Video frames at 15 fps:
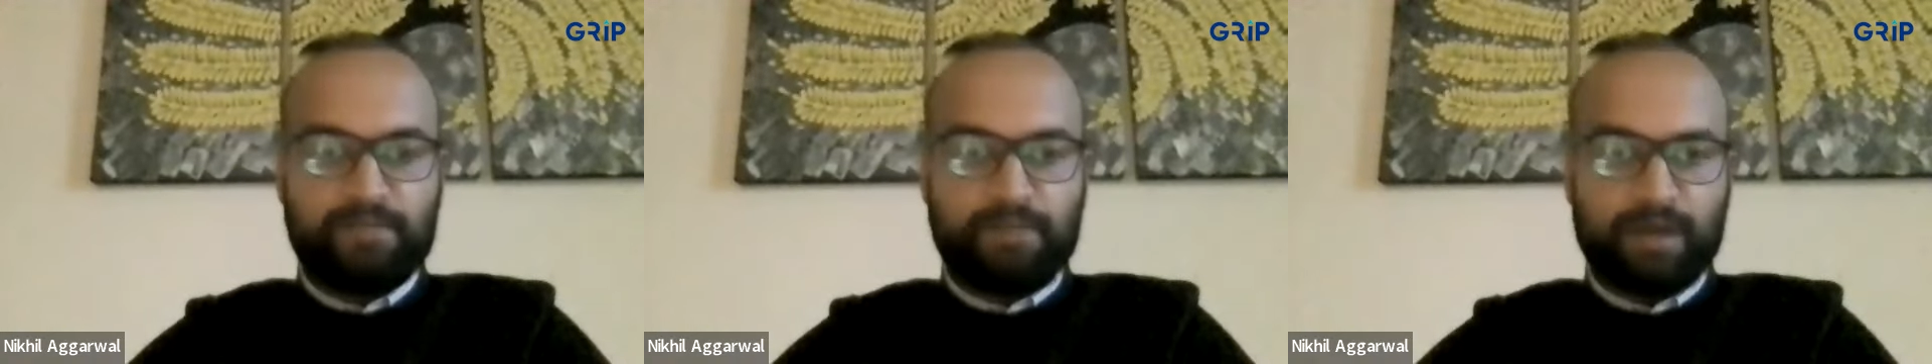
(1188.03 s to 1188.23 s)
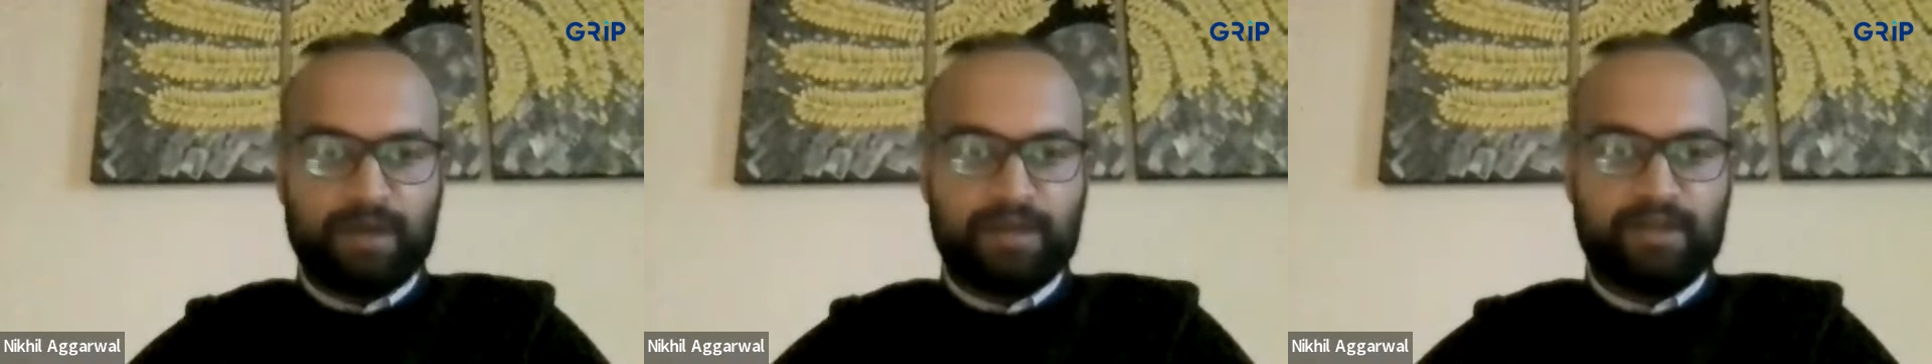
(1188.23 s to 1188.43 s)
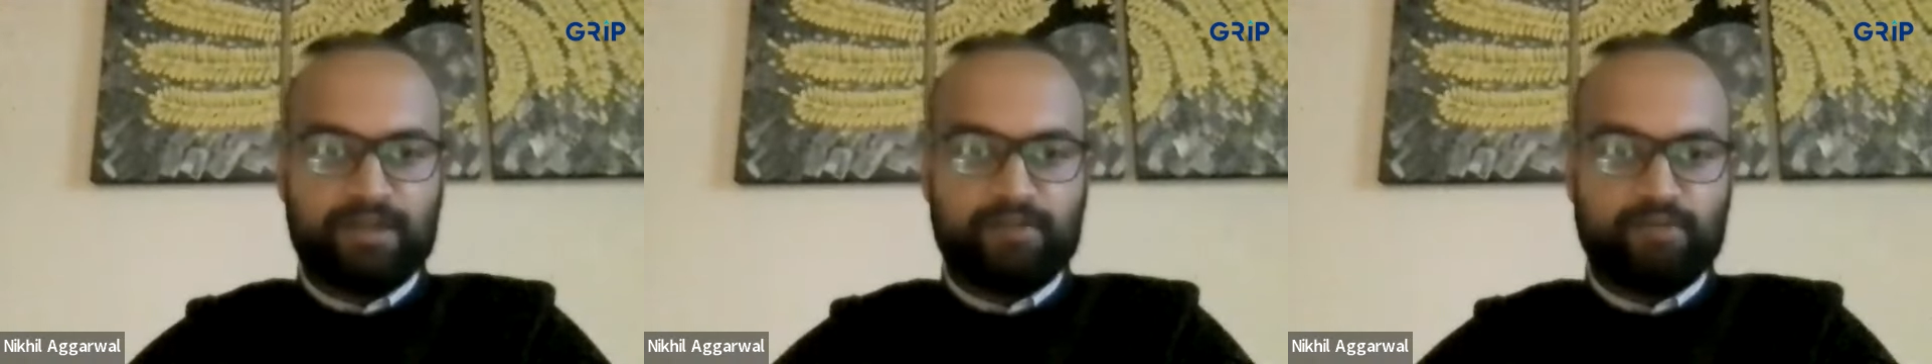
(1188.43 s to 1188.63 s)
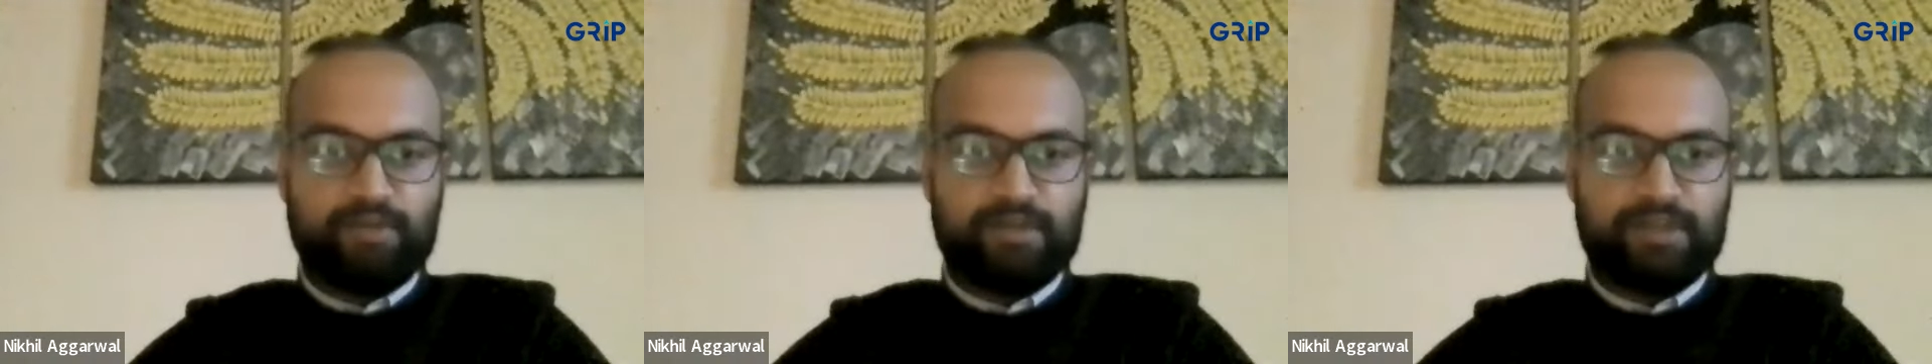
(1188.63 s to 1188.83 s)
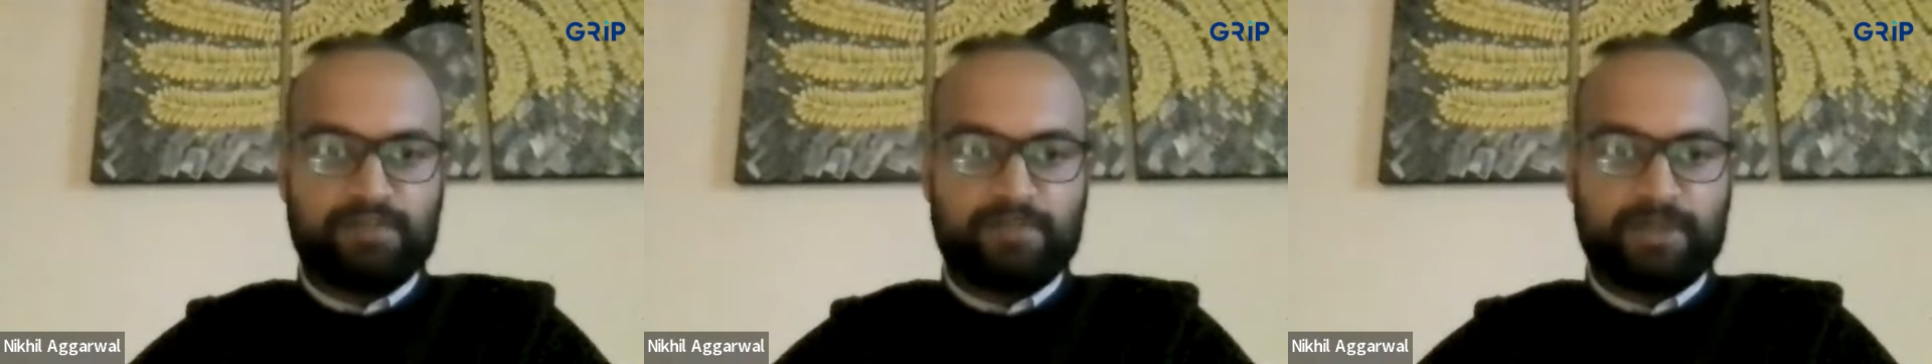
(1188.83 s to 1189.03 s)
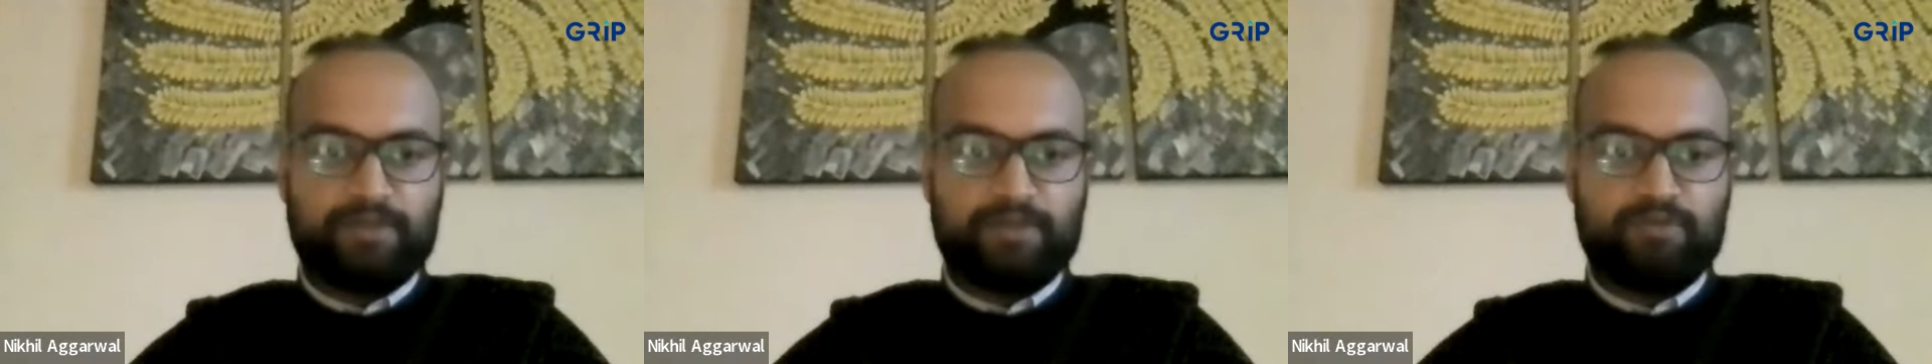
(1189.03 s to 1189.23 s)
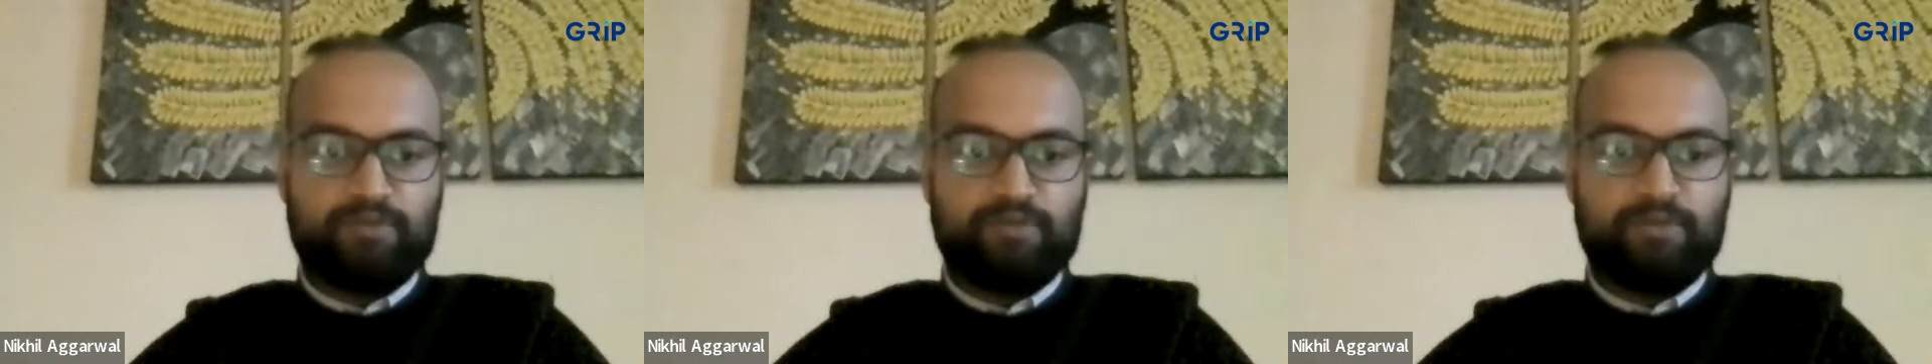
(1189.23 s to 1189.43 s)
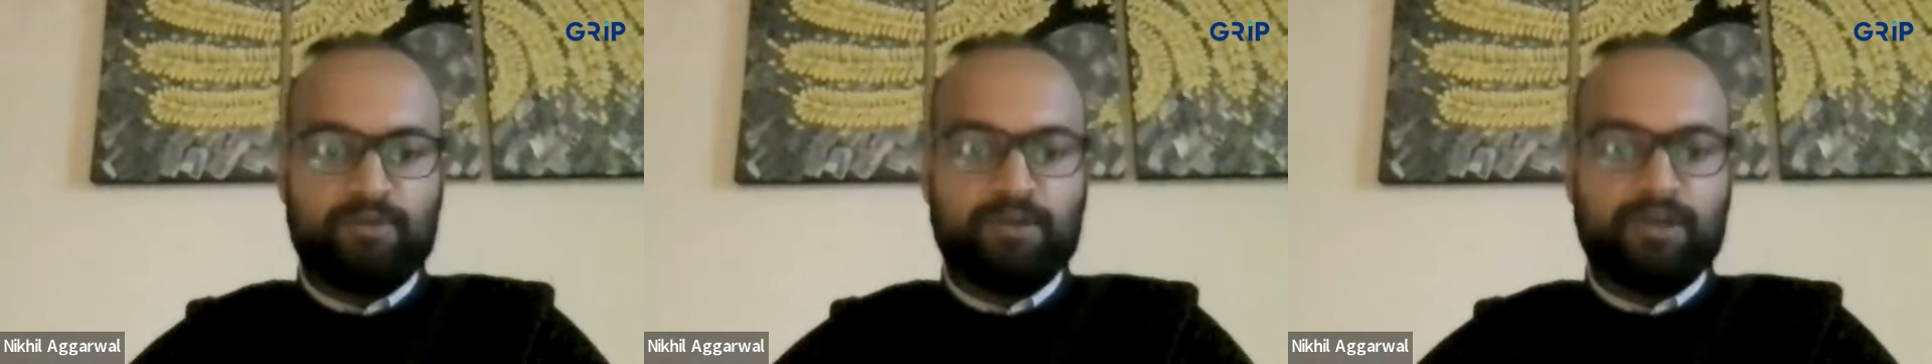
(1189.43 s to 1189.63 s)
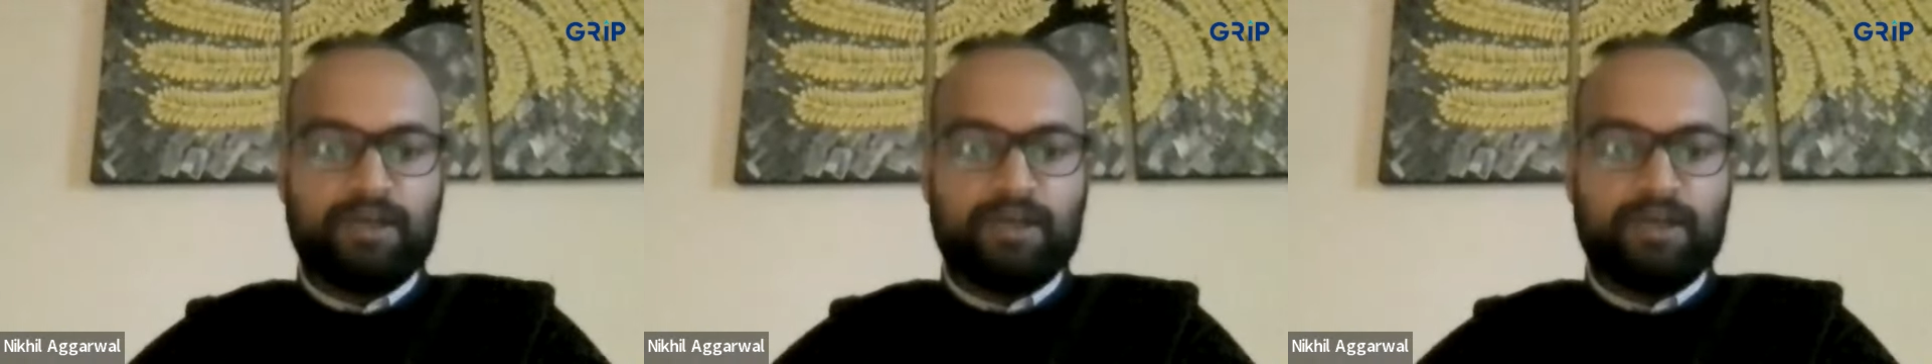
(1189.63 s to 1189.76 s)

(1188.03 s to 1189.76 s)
market with respect to